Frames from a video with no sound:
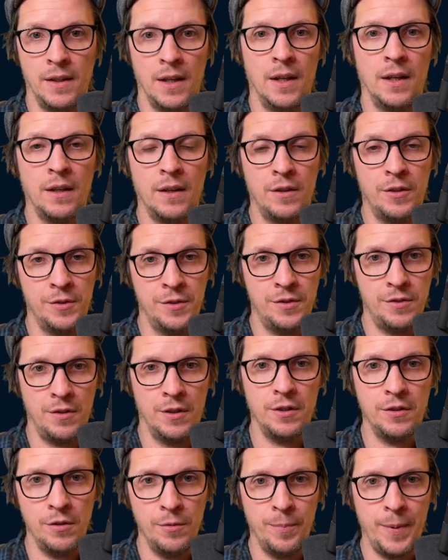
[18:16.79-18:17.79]
the
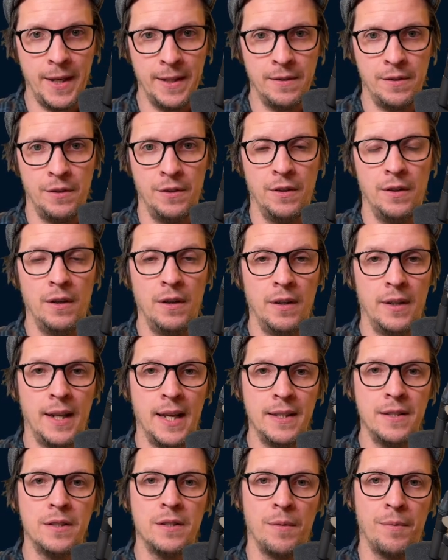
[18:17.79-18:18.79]
constructor pattern,
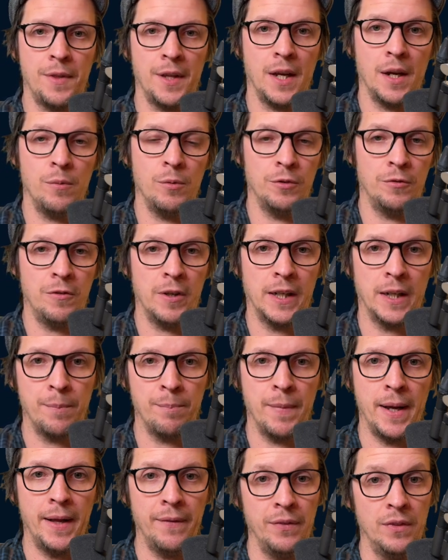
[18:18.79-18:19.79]
that's something I would
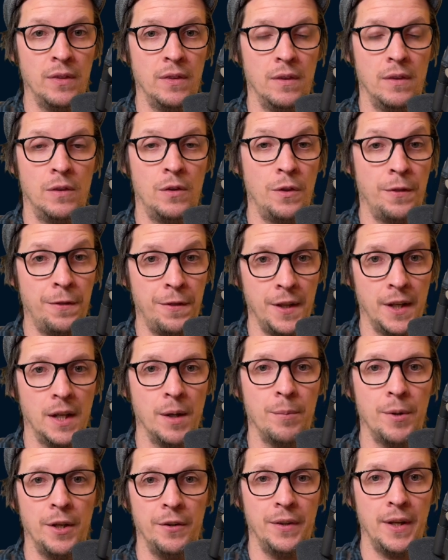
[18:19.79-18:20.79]
recommend to
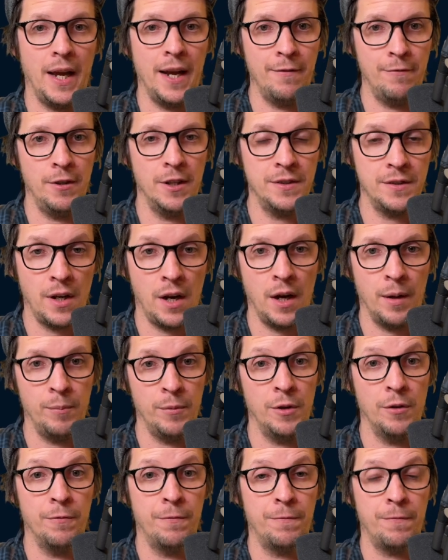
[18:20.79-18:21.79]
think about every
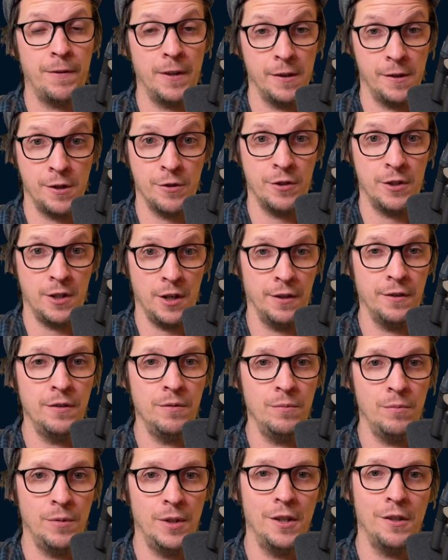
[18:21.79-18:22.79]
time you feel you're
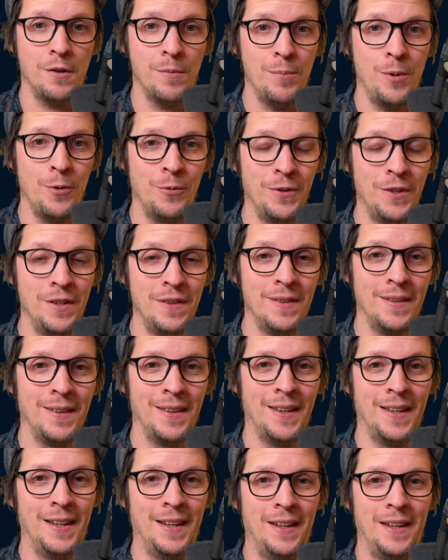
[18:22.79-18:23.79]
done with a
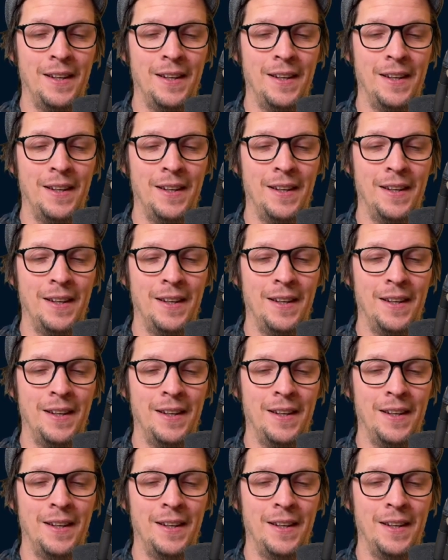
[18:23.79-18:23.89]
component,